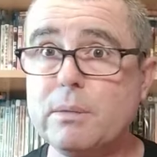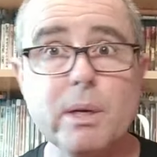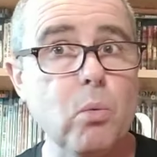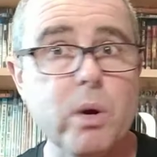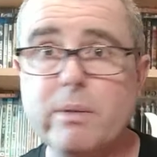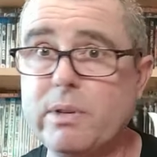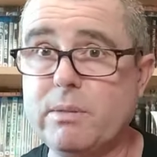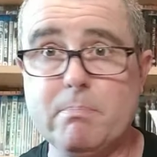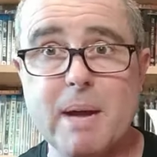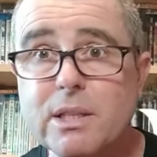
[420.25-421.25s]
ask me, one of
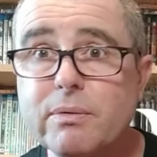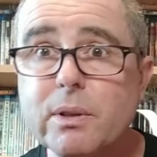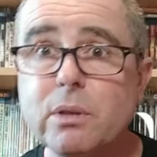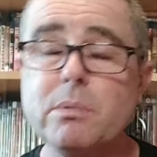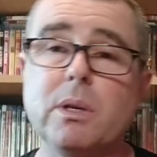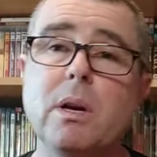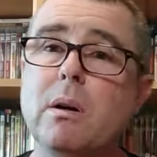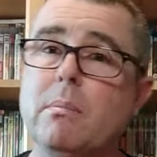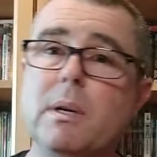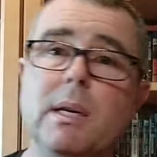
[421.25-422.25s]
his best films. I
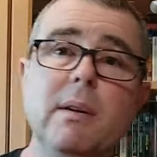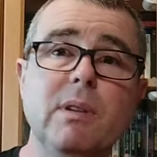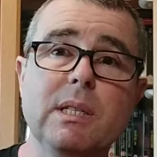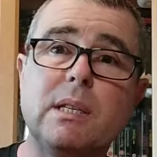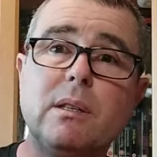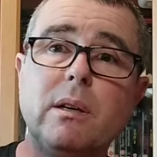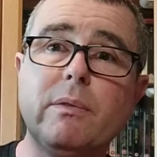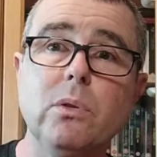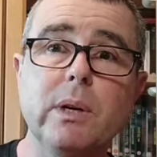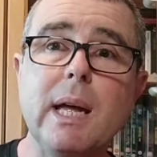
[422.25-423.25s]
can't believe this hasn't got a
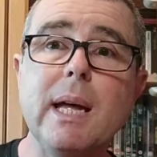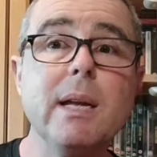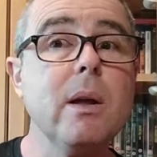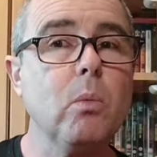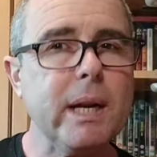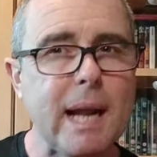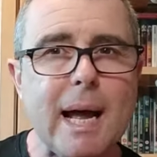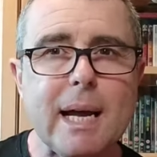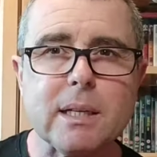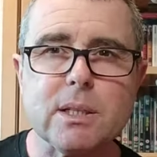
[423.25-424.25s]
4K. Well, it
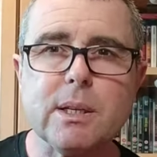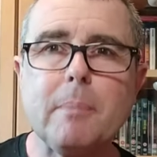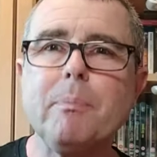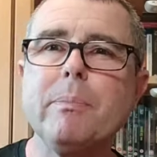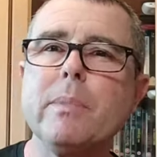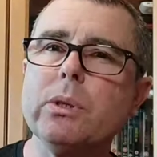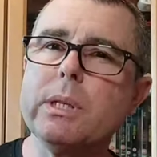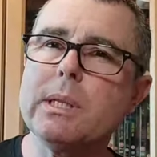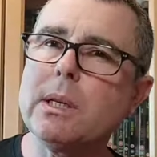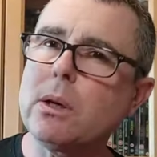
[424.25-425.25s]
has,
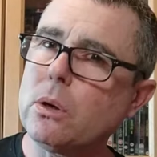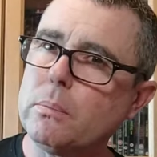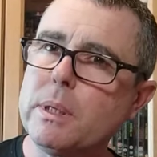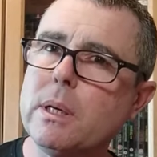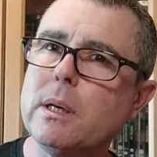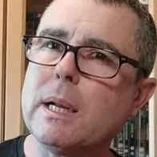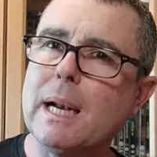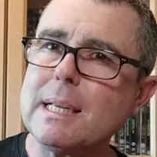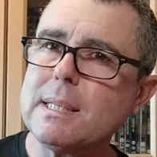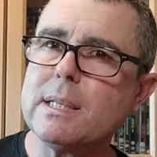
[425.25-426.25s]
because it's in the Columbia
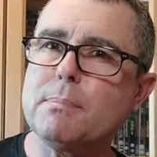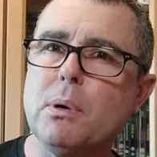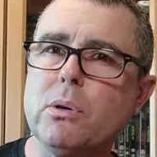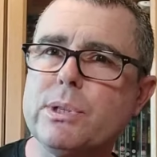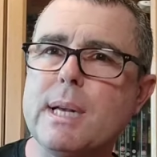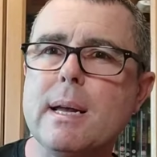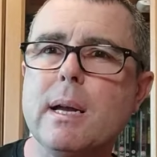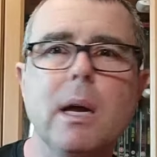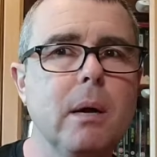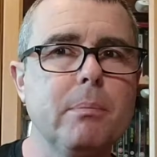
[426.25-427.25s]
Classics box
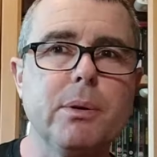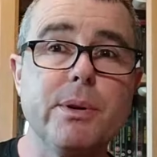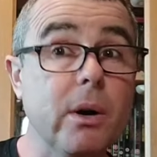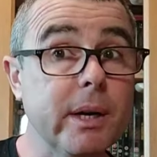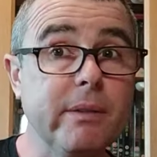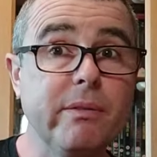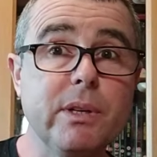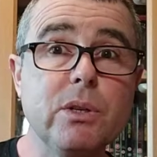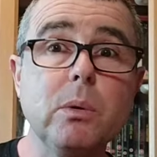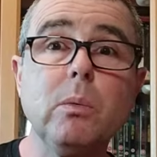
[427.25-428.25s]
set, but not an
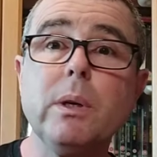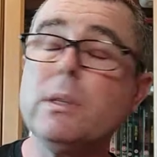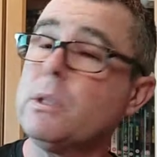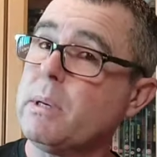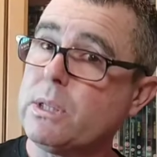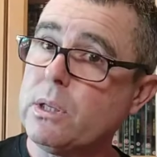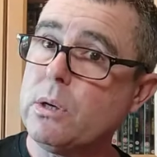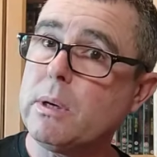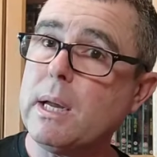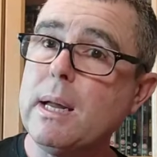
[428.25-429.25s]
individual one, especially in
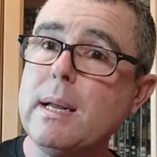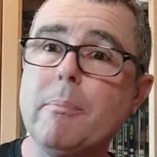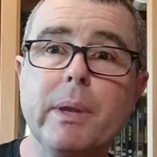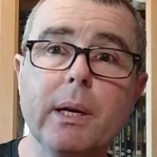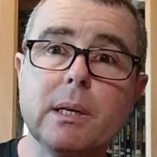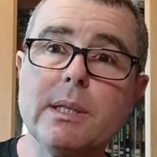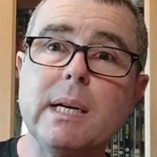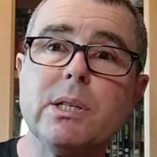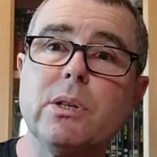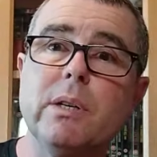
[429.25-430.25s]
the UK.
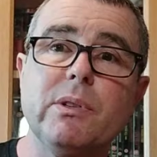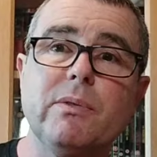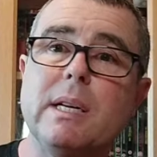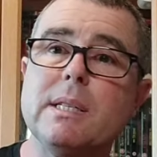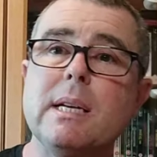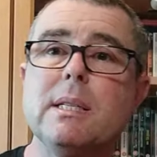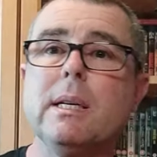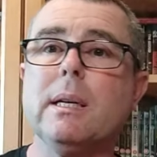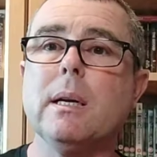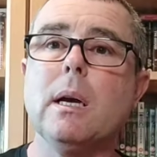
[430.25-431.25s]
Taxi Driver's
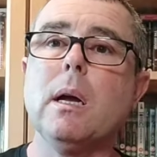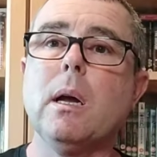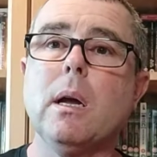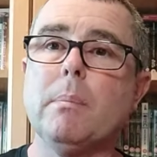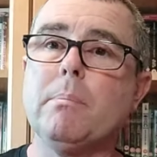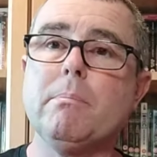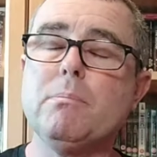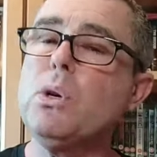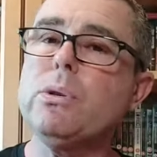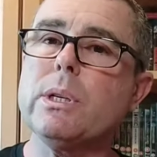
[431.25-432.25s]
fantastic.
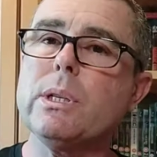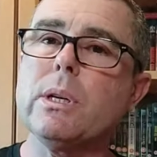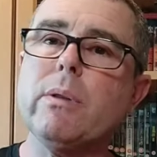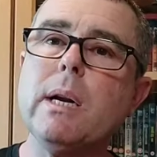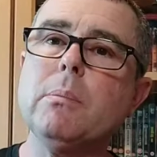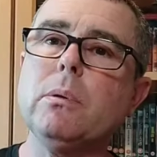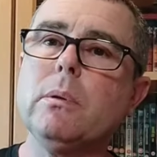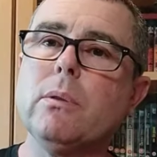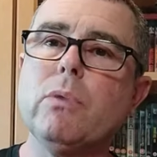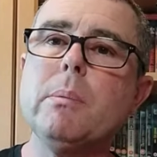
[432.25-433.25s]
Music's
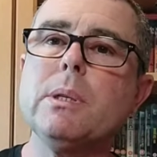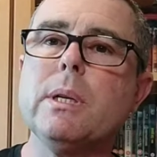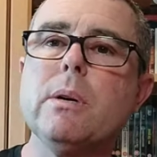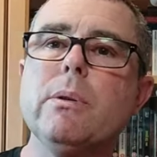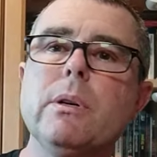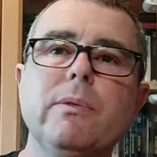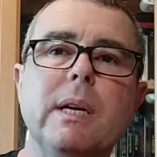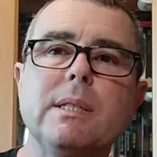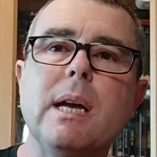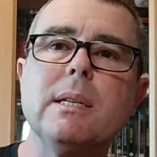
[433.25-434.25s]
incredible. Robert De Niro's
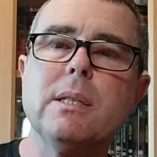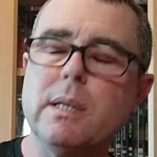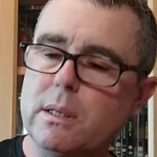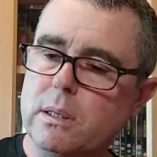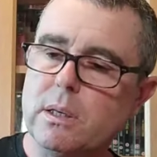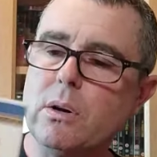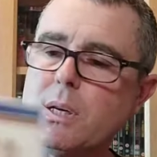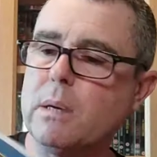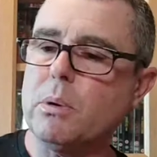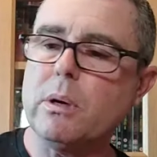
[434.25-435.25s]
fantastic.
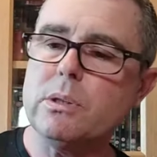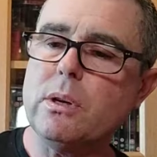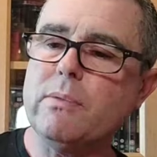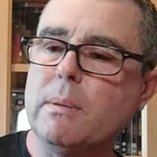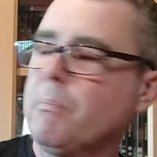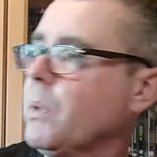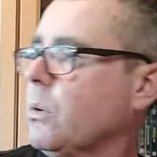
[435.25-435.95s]
Can't keep your eyes off him.